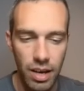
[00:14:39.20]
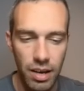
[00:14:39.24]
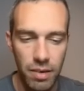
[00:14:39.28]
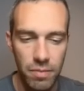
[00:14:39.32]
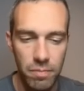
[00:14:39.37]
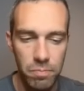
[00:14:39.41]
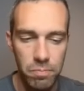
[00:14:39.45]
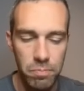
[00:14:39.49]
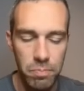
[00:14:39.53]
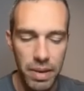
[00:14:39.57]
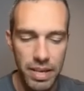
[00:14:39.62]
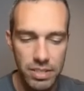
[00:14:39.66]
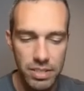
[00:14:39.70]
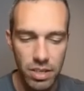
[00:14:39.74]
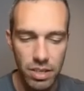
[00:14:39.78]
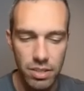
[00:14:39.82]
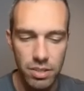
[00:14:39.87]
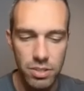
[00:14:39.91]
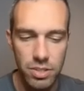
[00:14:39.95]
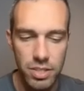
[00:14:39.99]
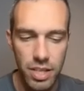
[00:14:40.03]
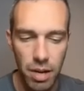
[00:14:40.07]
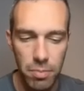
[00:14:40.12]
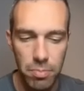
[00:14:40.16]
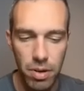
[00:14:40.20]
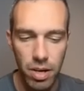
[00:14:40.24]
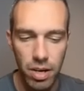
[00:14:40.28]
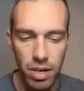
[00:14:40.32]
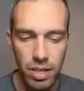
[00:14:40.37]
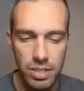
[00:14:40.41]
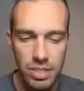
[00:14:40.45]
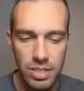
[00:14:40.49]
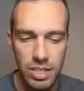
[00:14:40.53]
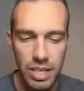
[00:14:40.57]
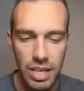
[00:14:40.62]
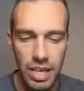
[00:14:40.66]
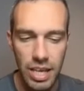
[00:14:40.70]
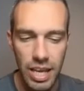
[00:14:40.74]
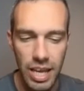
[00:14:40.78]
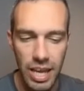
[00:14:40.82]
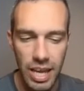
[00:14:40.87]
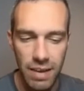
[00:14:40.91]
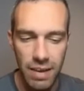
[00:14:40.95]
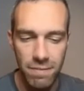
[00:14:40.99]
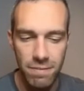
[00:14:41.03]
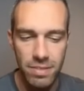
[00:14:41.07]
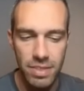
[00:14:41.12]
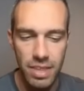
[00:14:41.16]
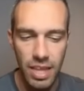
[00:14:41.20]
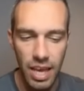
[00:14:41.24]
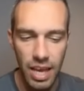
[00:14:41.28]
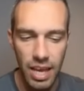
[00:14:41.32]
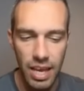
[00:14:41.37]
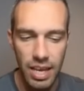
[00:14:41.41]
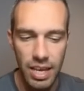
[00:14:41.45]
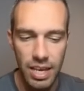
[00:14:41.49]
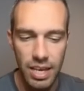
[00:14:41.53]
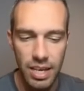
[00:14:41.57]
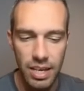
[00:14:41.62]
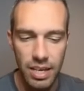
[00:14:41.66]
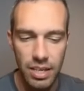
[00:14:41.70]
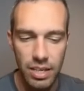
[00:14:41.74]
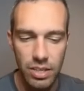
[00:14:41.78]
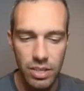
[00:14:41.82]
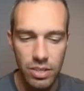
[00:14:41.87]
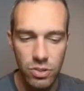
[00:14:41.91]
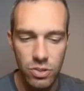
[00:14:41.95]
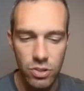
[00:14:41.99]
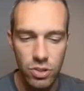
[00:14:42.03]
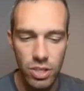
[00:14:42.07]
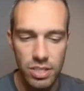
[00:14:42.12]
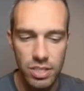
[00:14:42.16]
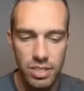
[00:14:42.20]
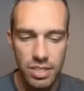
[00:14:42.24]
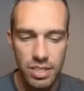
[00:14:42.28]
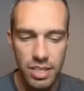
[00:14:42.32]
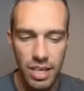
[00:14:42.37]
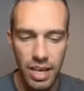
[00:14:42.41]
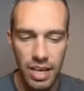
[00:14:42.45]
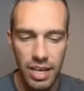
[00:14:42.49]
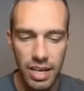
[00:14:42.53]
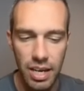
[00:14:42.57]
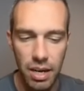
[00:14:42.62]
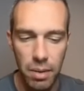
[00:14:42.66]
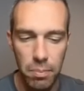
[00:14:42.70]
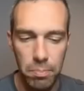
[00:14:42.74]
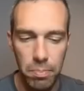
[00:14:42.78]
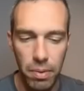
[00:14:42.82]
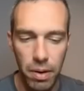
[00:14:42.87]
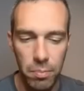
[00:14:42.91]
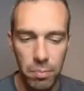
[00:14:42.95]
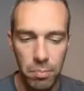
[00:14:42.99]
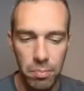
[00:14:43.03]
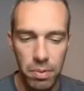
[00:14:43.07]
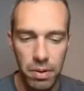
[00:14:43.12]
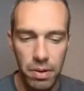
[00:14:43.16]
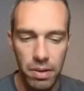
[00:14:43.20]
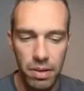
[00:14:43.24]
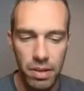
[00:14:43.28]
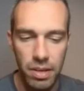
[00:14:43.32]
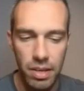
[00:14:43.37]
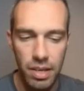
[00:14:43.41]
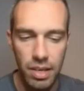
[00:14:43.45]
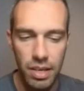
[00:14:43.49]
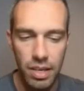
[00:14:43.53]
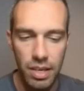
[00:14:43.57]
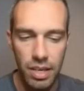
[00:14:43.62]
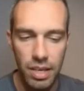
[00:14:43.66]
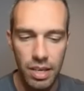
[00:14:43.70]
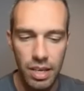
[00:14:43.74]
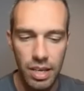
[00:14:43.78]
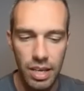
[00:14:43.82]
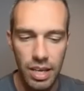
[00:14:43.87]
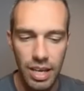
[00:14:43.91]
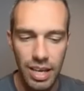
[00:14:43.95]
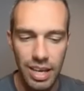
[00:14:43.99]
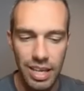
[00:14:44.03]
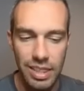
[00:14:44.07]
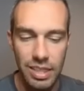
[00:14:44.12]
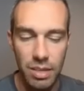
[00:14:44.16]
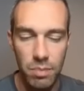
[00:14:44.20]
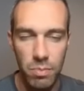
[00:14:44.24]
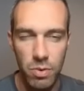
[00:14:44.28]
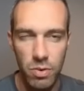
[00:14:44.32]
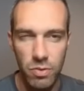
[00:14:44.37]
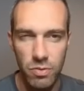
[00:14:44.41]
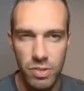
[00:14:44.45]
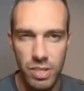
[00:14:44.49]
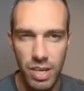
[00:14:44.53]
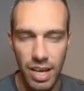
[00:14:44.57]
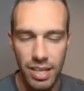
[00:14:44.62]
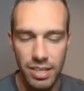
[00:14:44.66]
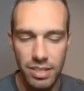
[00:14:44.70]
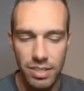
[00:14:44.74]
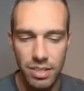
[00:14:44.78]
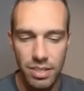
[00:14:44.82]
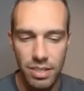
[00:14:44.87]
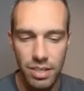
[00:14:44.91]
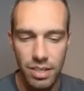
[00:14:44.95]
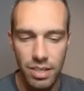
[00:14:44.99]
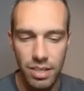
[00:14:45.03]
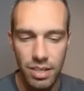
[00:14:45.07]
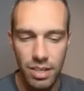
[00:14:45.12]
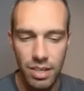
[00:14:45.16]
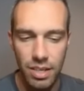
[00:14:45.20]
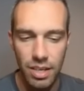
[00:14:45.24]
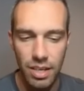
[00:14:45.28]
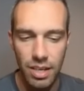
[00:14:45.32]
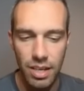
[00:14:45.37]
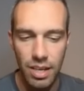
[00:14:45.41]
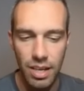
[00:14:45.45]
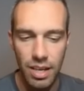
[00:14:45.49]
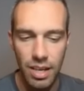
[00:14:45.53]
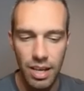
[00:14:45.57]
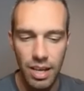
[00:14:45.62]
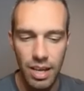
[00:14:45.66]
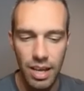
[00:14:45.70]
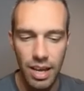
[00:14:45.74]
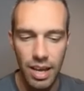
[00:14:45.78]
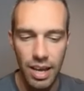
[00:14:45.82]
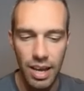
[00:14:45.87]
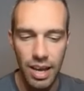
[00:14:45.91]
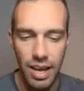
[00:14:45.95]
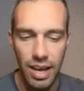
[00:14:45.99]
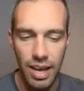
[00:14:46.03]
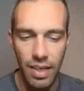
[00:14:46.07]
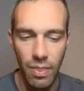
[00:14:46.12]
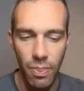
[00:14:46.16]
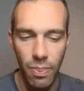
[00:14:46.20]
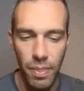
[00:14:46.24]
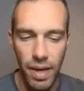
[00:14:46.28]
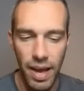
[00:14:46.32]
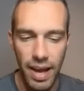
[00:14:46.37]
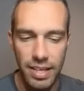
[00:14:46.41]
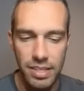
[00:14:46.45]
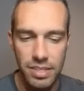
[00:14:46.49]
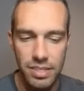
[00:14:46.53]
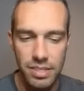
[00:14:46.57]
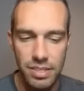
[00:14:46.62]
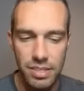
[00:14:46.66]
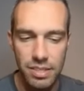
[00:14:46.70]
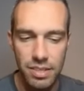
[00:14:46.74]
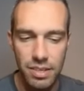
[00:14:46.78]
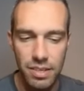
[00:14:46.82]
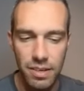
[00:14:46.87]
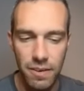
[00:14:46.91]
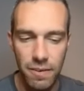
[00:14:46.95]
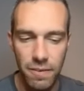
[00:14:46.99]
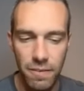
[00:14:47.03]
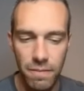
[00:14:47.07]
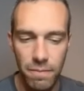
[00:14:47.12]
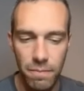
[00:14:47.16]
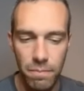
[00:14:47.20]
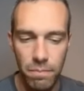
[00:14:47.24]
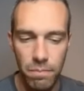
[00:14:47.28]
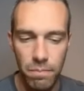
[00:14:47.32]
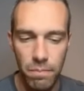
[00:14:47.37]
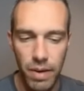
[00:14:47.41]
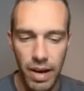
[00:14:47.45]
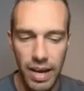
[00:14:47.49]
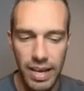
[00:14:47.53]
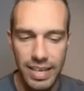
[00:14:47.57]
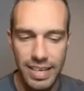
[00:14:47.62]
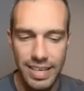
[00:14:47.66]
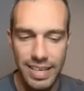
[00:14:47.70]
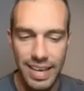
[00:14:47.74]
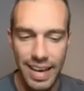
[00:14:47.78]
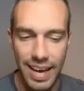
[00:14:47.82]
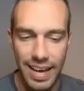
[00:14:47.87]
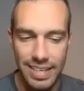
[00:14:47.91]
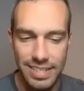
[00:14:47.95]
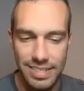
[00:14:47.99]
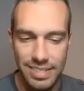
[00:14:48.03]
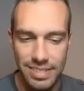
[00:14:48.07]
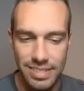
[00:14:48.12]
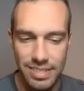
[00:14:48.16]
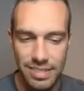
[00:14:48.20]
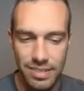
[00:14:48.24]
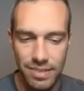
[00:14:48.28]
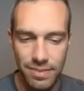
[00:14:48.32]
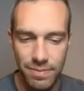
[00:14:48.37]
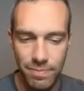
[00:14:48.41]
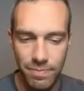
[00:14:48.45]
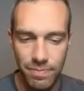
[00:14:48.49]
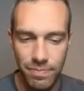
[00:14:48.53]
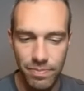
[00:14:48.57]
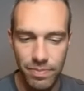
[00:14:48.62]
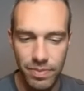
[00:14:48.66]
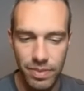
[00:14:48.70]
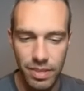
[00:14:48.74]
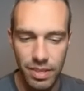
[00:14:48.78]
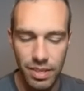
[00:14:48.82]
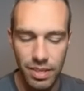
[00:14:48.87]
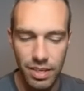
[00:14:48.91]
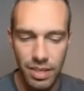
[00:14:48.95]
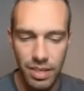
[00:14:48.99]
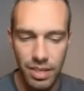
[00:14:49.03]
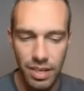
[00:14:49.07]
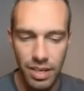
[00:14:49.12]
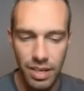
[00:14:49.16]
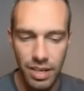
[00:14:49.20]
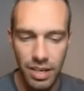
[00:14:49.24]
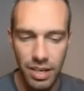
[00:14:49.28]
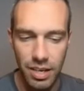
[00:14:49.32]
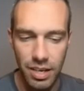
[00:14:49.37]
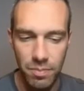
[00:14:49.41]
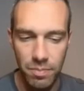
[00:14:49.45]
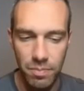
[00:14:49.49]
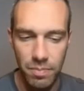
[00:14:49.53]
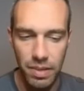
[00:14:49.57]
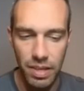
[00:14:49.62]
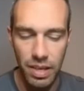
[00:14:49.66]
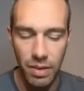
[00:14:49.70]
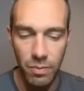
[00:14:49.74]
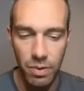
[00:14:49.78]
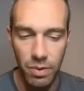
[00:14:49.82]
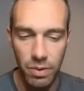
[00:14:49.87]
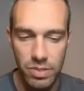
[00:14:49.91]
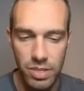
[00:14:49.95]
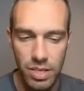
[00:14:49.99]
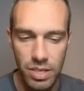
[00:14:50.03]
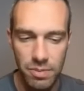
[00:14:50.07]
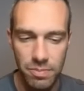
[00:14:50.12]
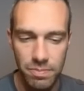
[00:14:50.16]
based on their stat products if they just get a bump in the moveset. And that's my guess. And we will see.